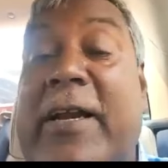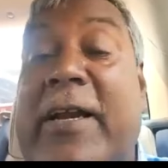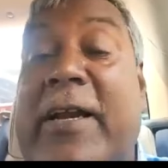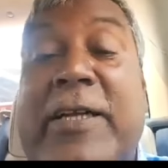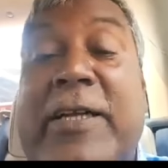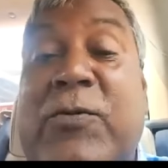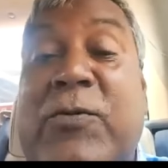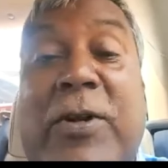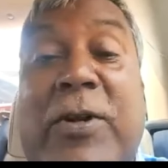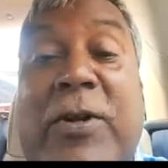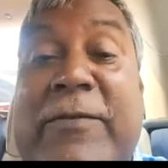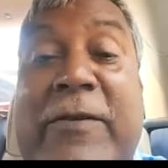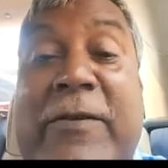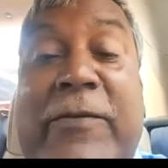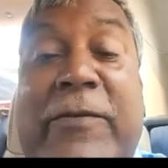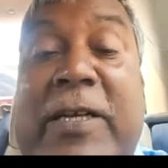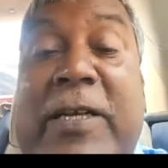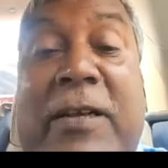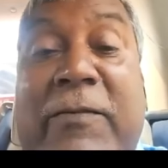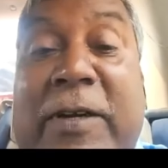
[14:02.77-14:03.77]
as one of the
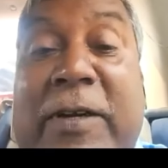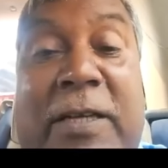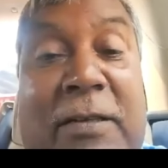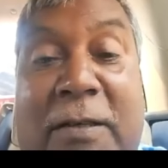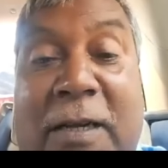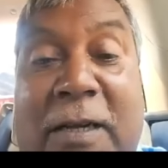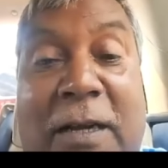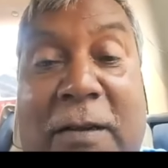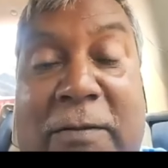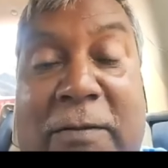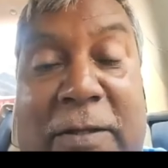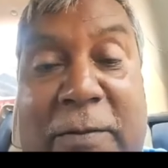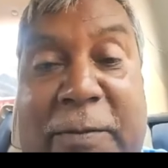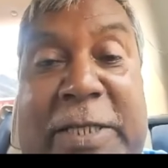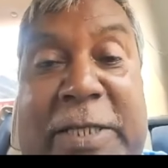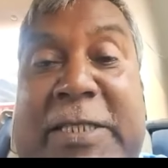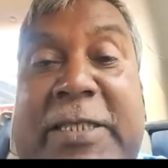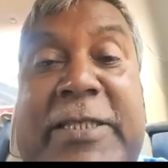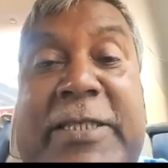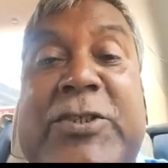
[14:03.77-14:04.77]
very
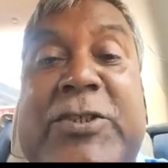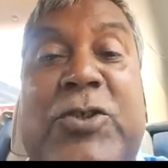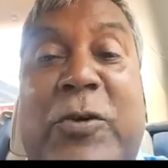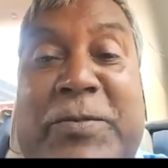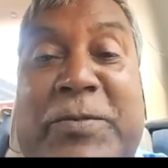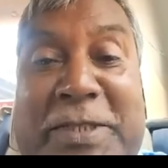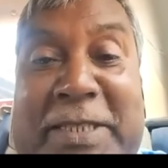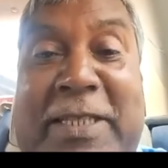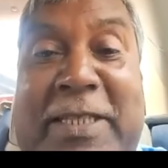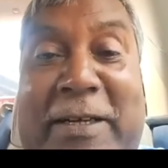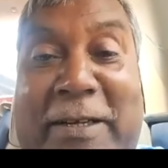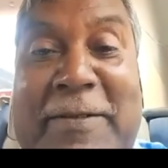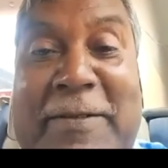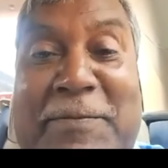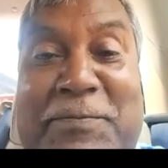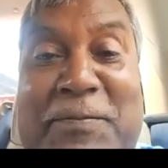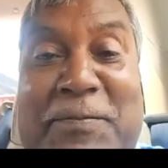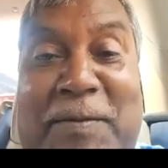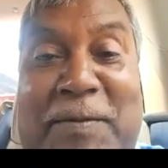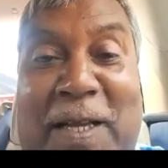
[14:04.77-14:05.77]
prestigious jobs either.
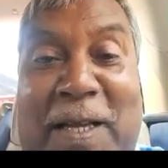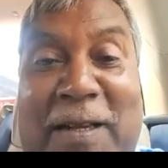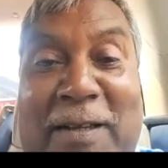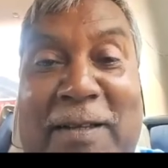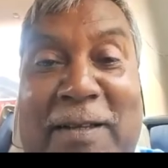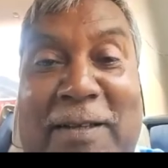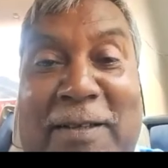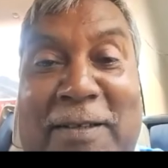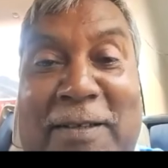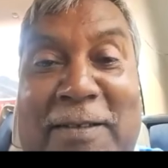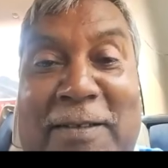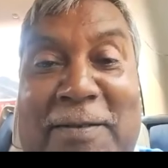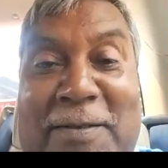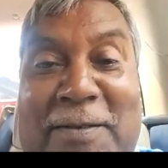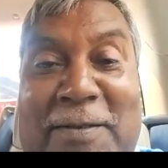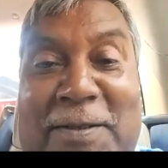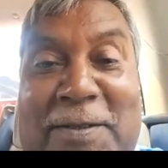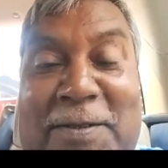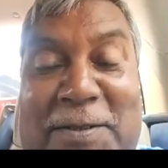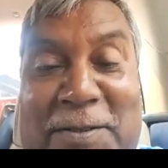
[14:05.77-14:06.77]

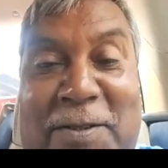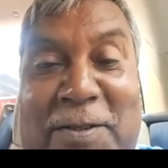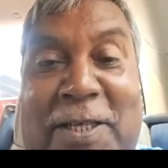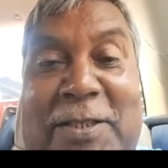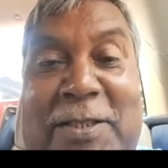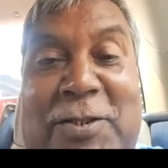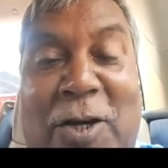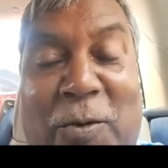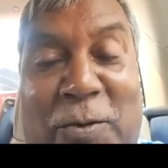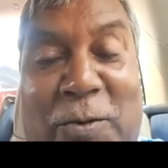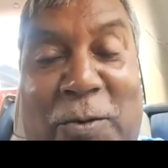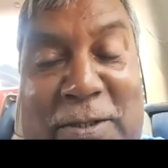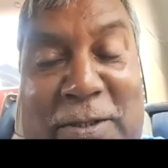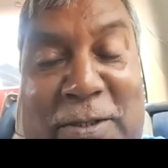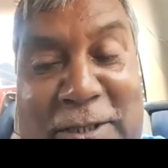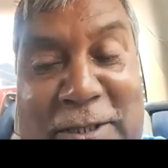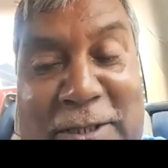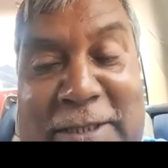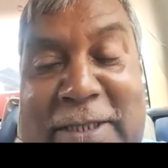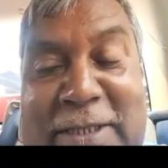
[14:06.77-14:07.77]
So he had a job with
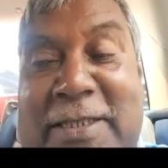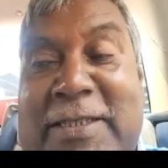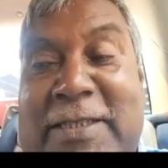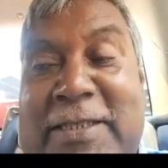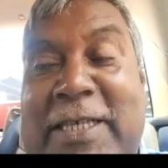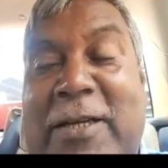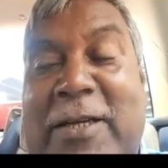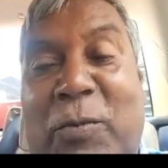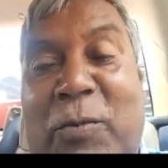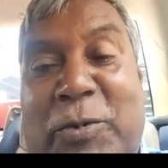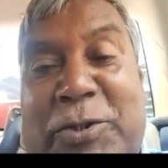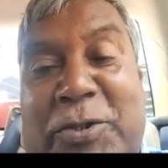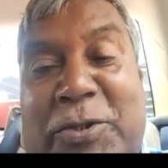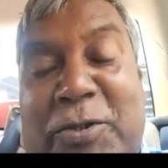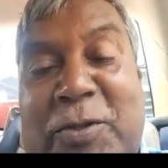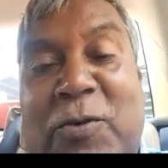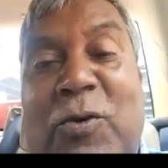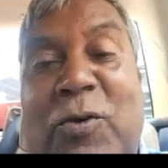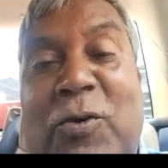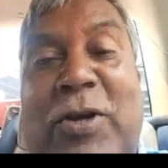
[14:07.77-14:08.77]
TCS. He had an opportunity
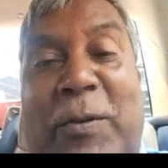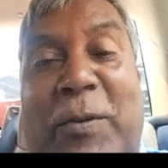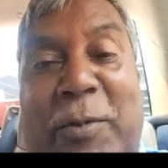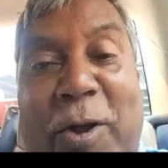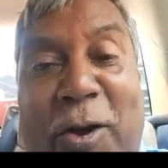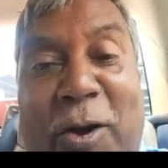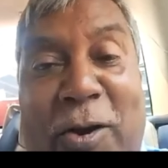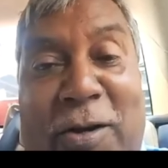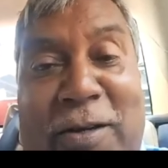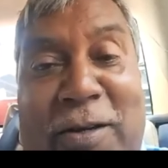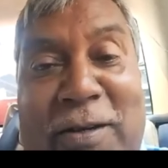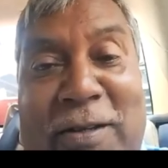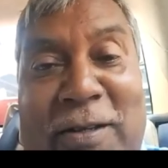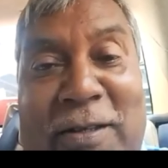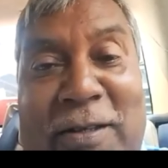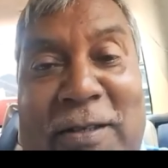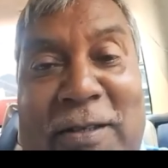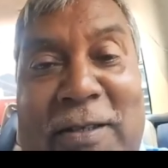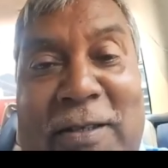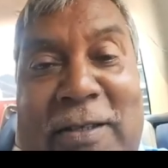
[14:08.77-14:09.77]
to go to abroad.
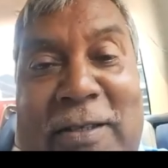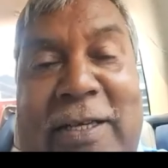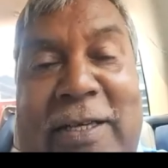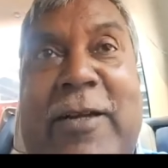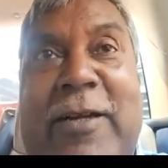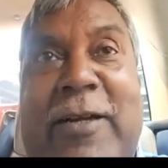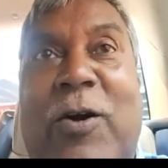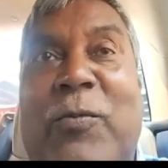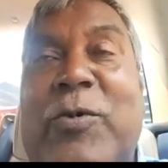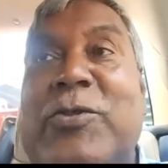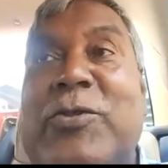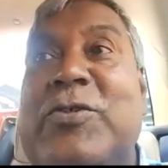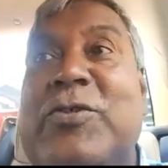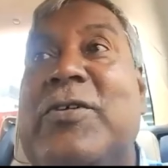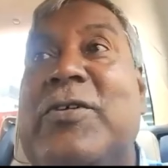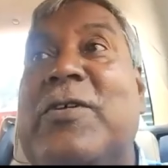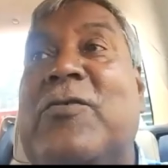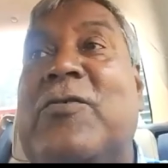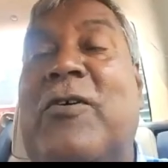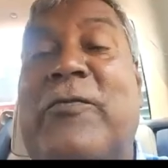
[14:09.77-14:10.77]
He had an
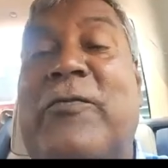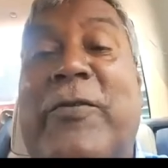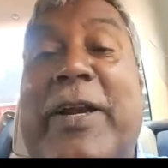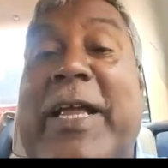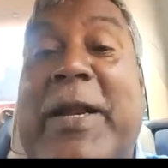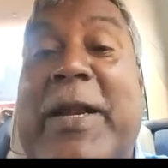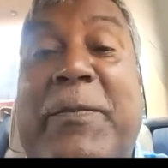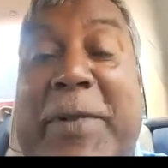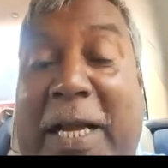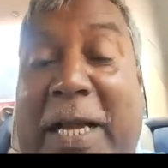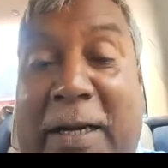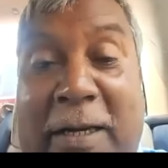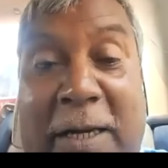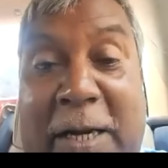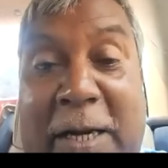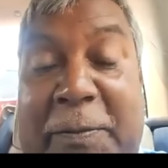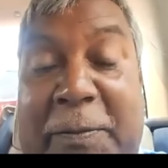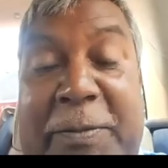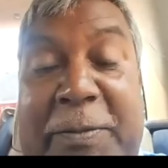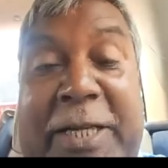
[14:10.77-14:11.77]
opportunity to go for an
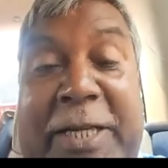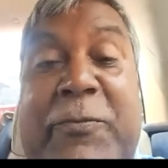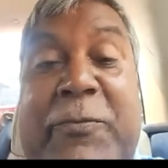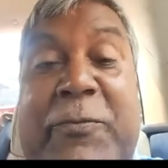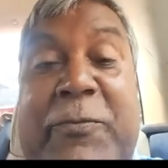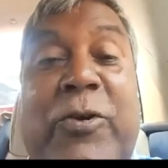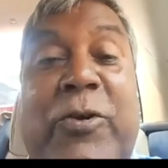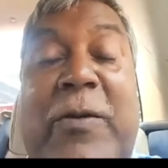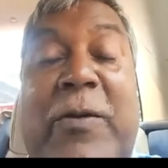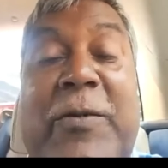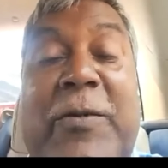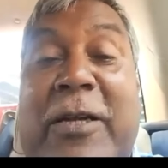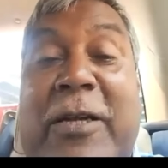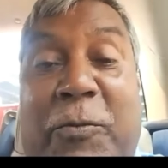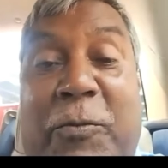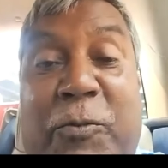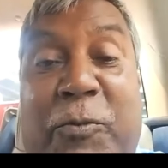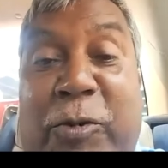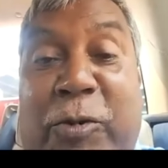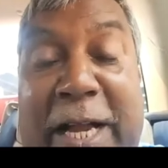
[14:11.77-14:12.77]
MTech program in
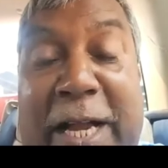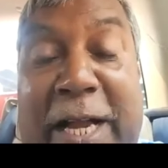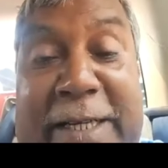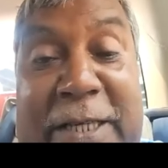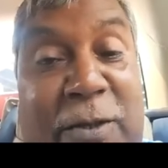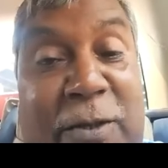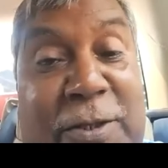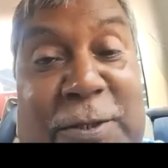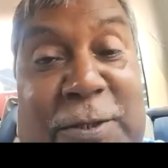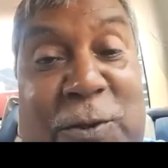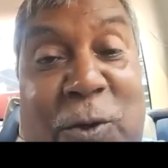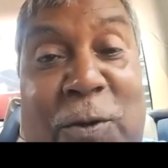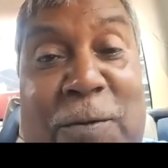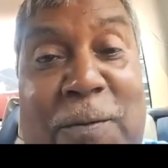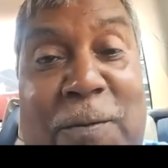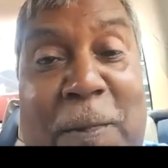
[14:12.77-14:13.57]
Kanpur IIT or so.